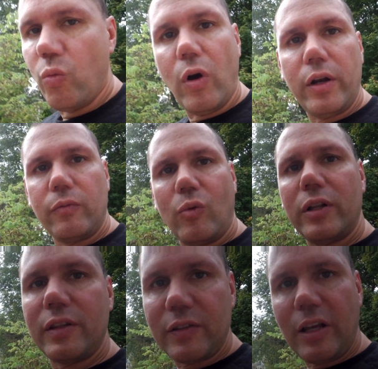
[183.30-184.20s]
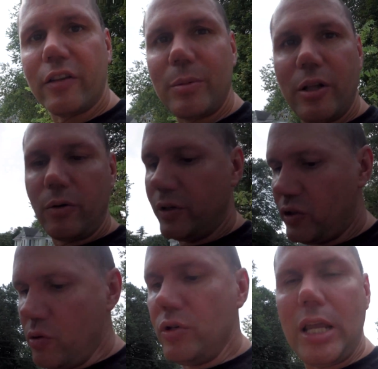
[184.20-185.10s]
what this tells me though is
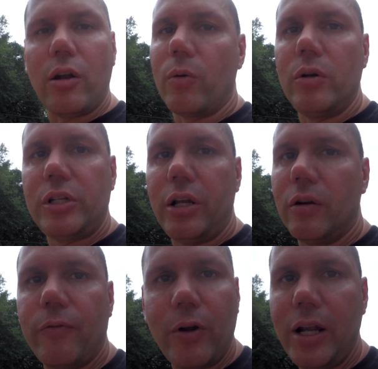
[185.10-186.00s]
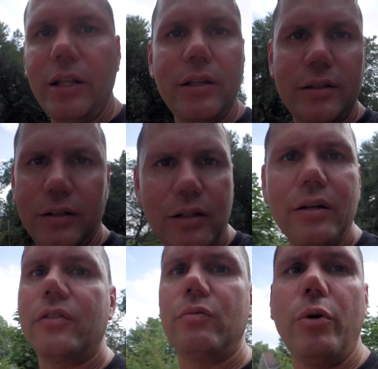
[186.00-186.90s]
you need a rotator for any of these
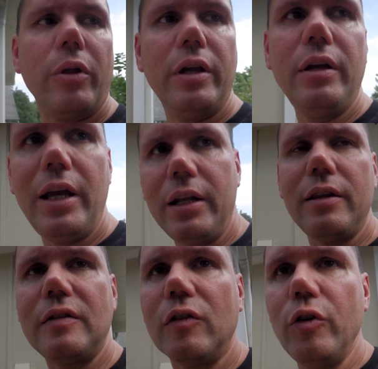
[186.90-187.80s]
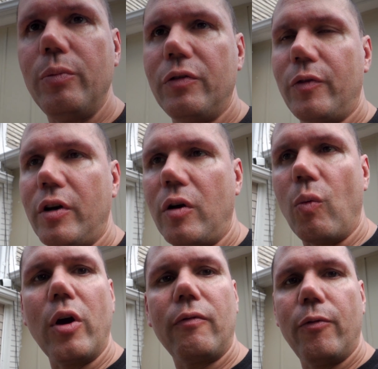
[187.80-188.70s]
antennas really, any of these loops, if they're going to
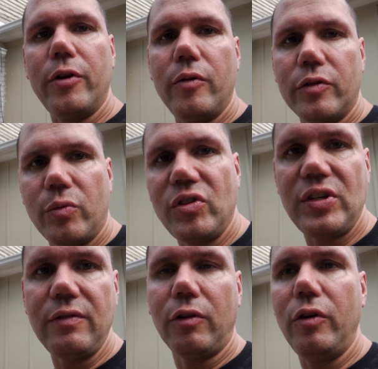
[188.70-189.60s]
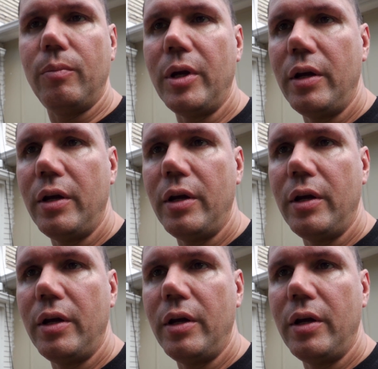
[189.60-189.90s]
work for you as a receive loop.